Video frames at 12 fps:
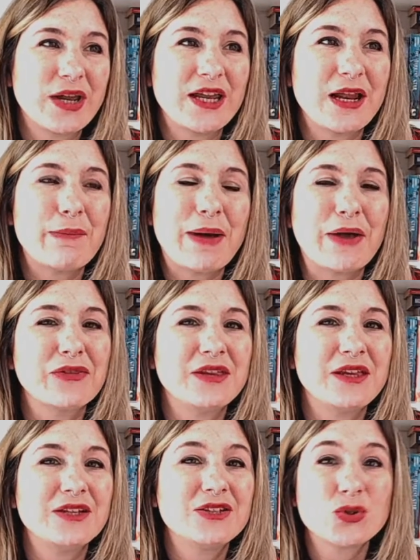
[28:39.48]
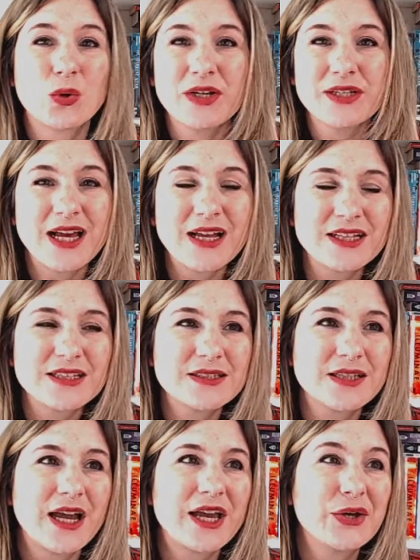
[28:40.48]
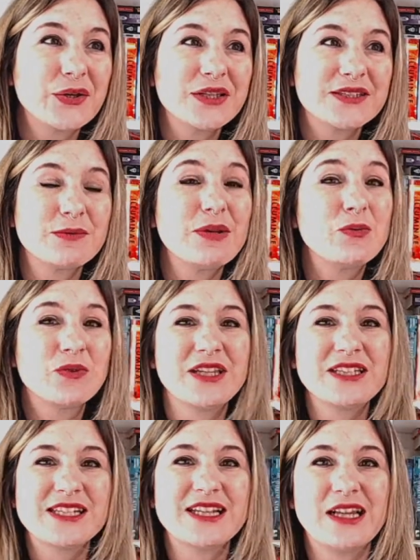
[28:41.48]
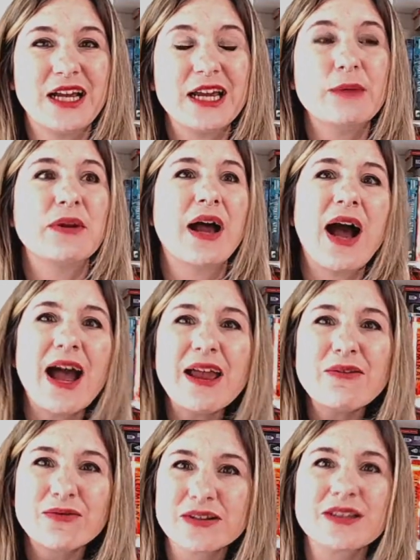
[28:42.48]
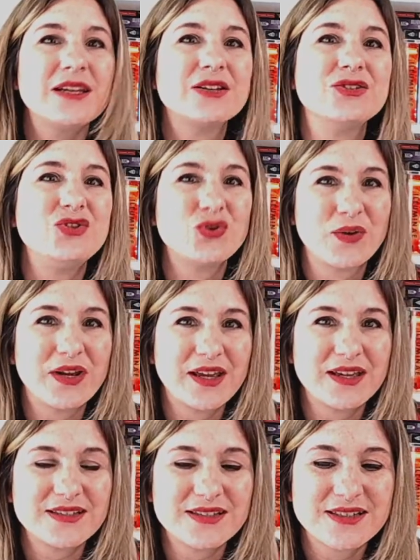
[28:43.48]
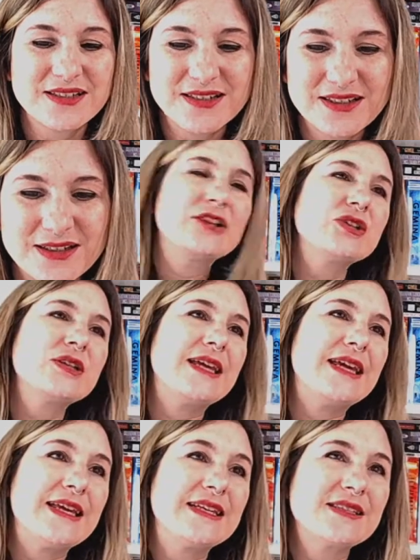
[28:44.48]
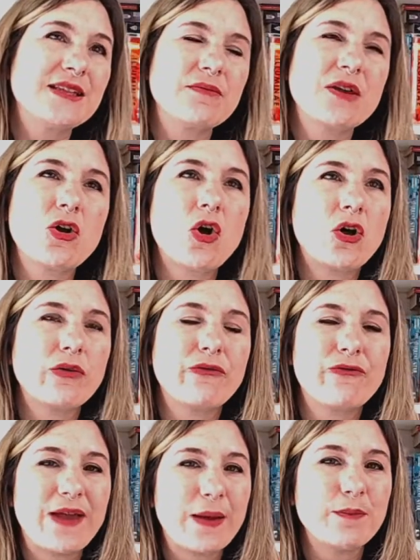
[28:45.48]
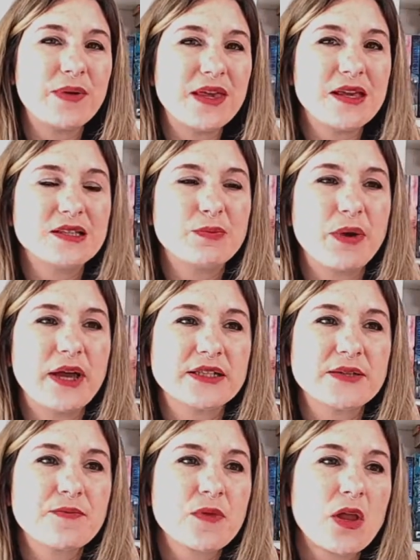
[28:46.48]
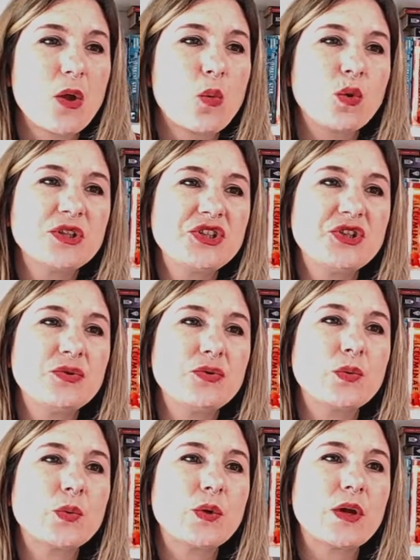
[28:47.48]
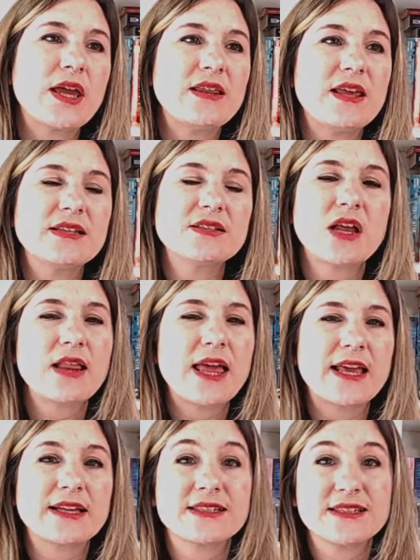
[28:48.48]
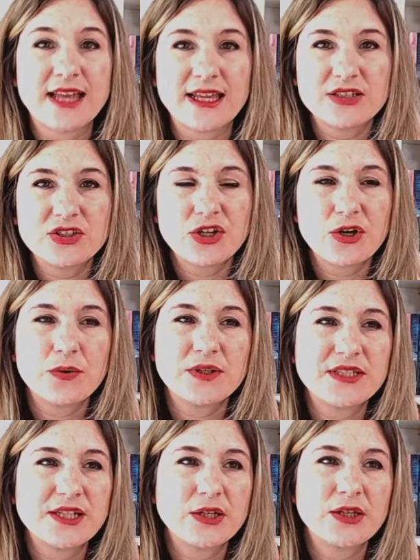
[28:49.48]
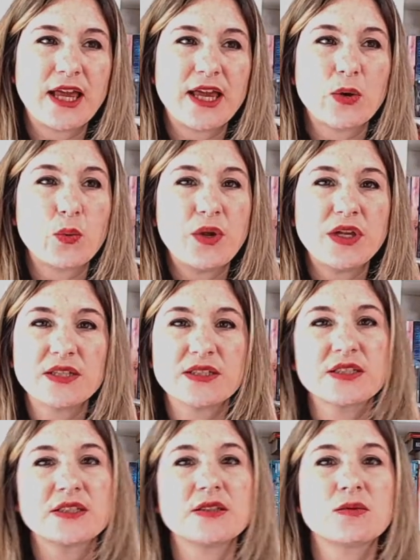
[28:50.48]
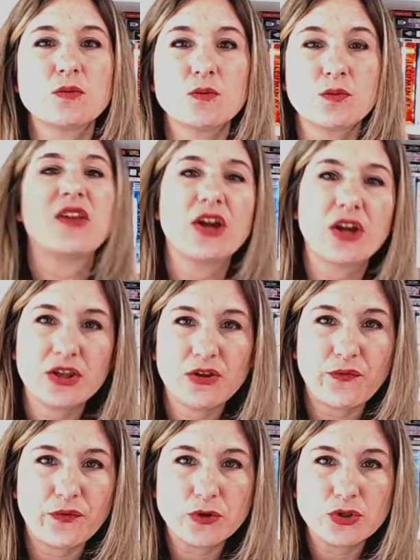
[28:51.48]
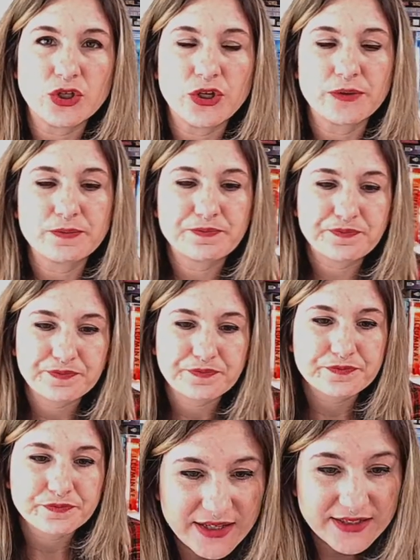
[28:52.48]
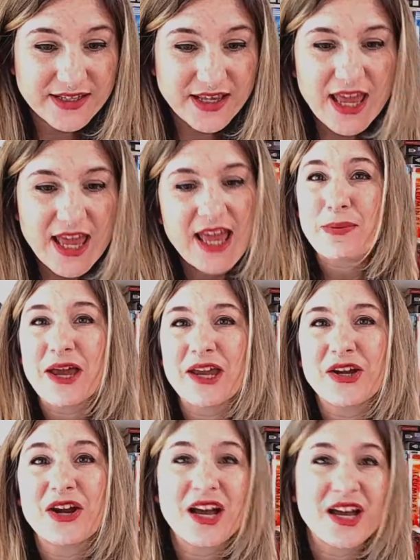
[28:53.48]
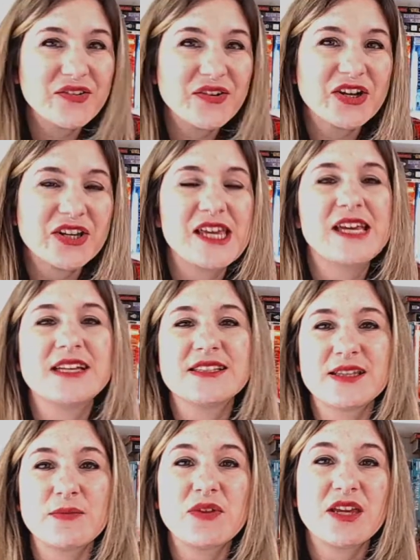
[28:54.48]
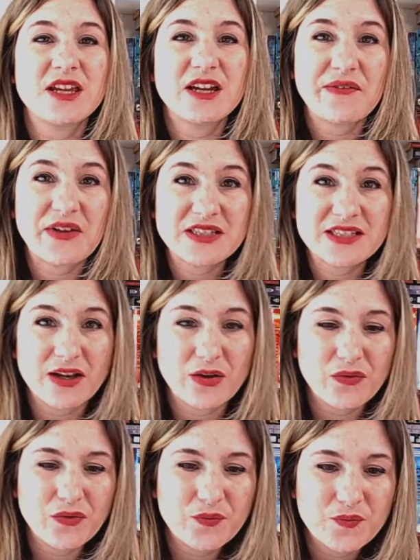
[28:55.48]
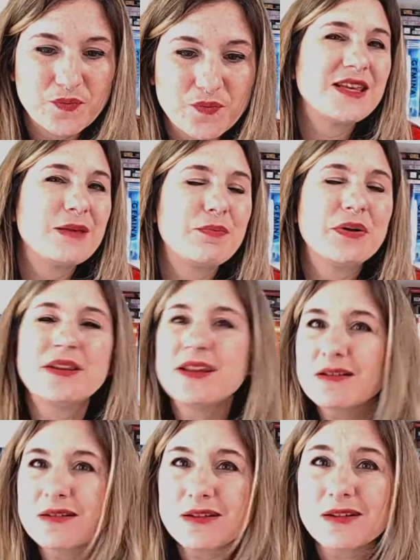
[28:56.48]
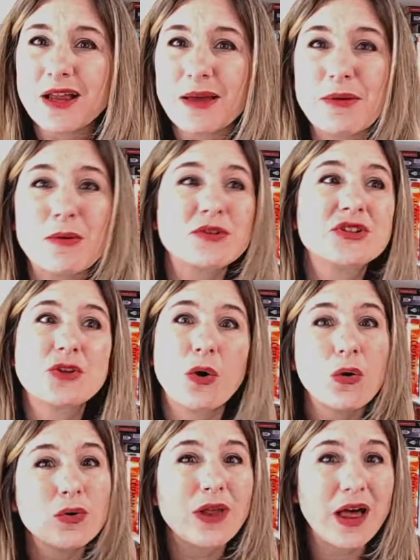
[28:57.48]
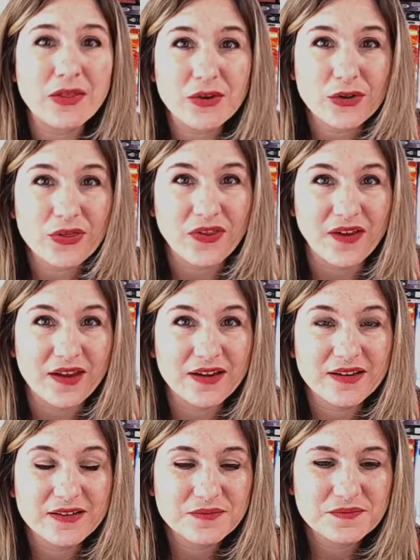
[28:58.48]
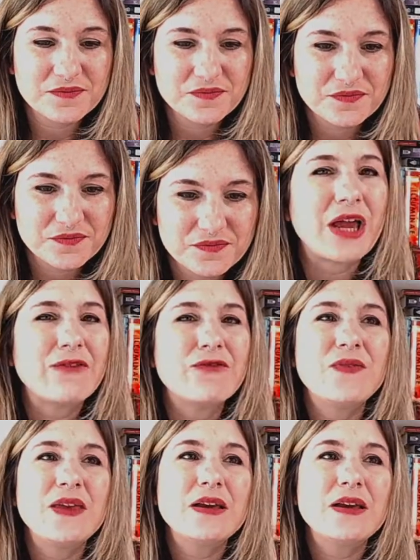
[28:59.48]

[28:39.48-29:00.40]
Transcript: a trait about the storytelling style that somebody really didn't like, but I really enjoyed it. There actually is something called vampies, but once you, it's not like said so until like we get there in the future. Anyways, the vampire hierarchy is something in of itself. Then there's the political climate, which is a whole other thing, which